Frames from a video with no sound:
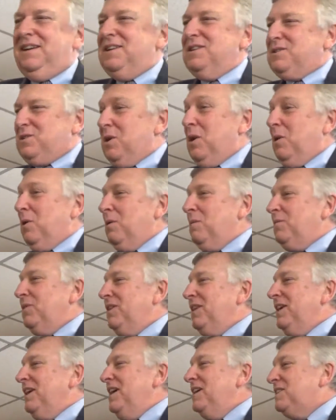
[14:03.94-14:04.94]
So
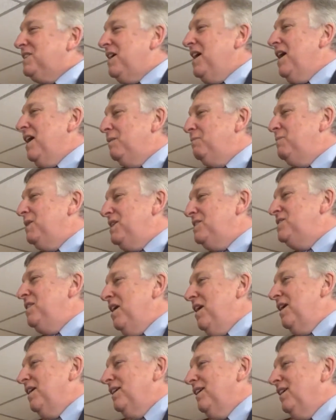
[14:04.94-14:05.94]
it can be
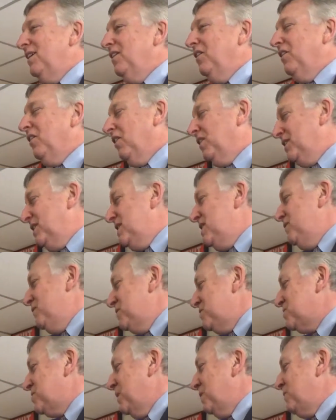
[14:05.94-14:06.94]
done on
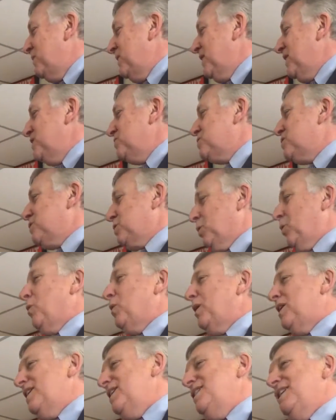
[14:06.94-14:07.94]
even something as
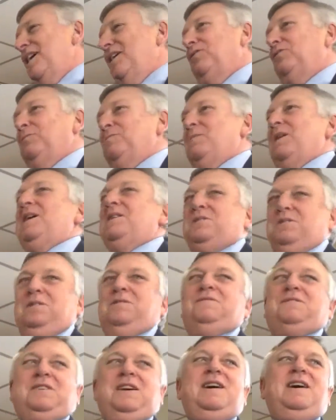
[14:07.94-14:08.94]
thorny as
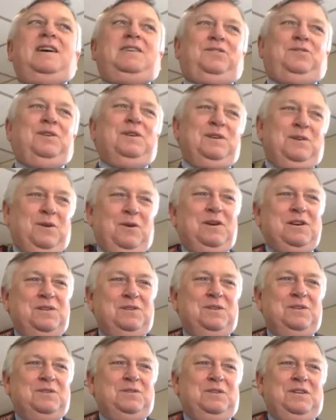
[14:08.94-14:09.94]
massive tax
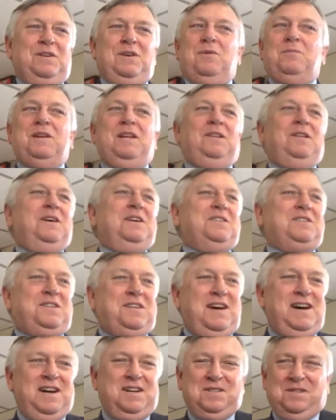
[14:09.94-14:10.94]
increases. You know, nobody likes
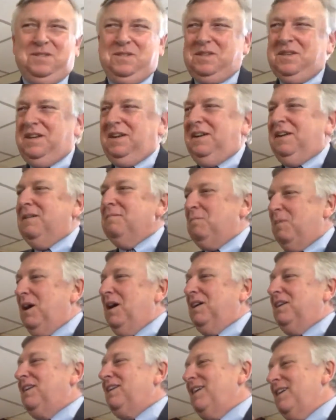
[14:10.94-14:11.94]
taxes,
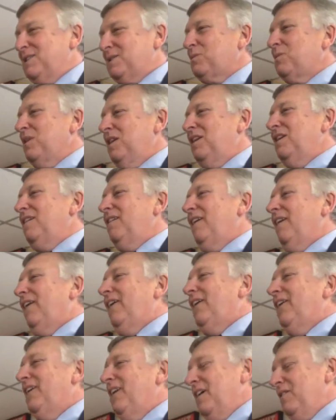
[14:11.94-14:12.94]
but guess what?
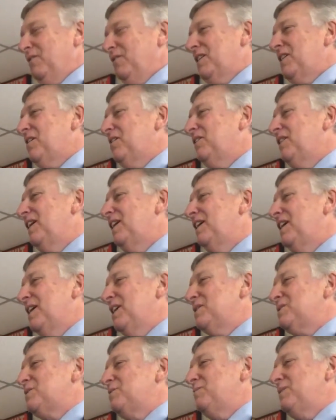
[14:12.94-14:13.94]
Every now and then it
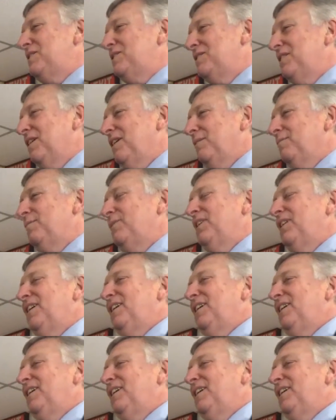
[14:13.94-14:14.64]
has to be done.